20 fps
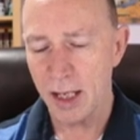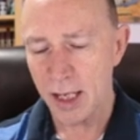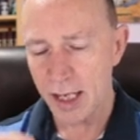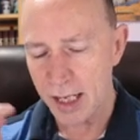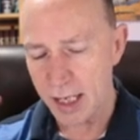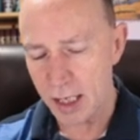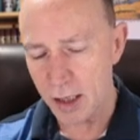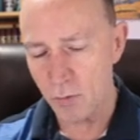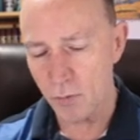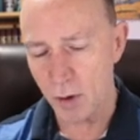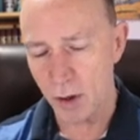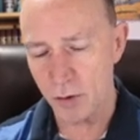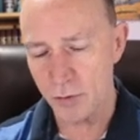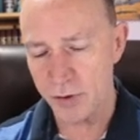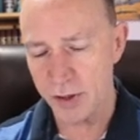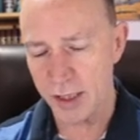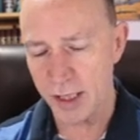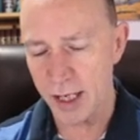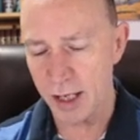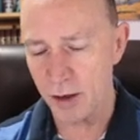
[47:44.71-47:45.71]
He
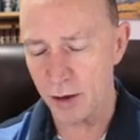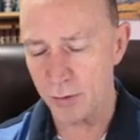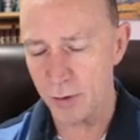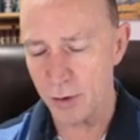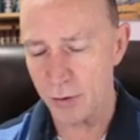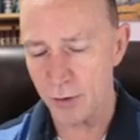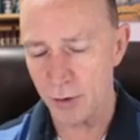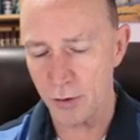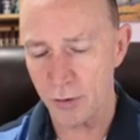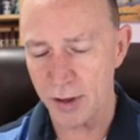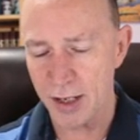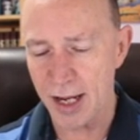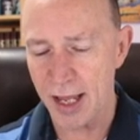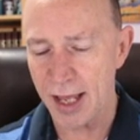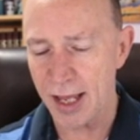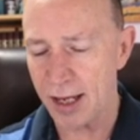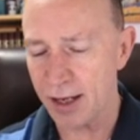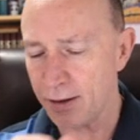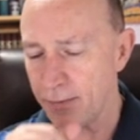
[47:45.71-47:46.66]
rose again on the third day.